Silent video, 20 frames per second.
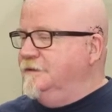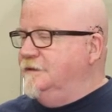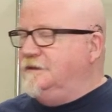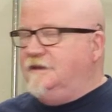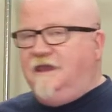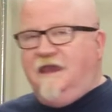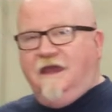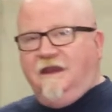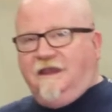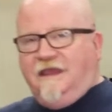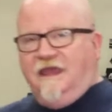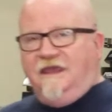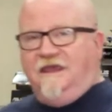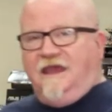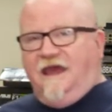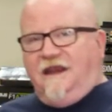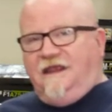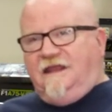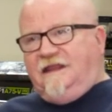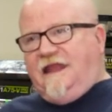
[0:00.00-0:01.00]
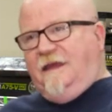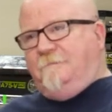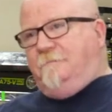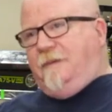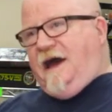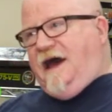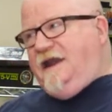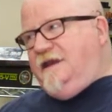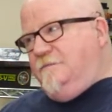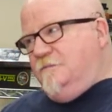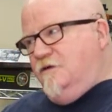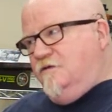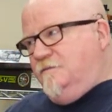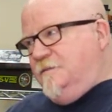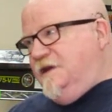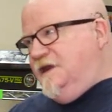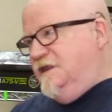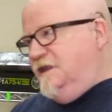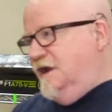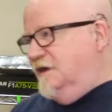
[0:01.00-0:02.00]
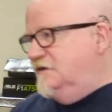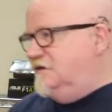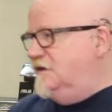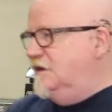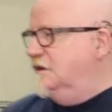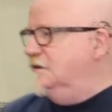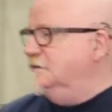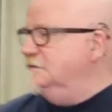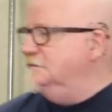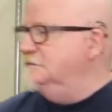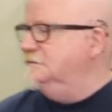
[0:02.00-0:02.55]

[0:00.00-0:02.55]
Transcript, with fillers: You got you to get that body movement in there too.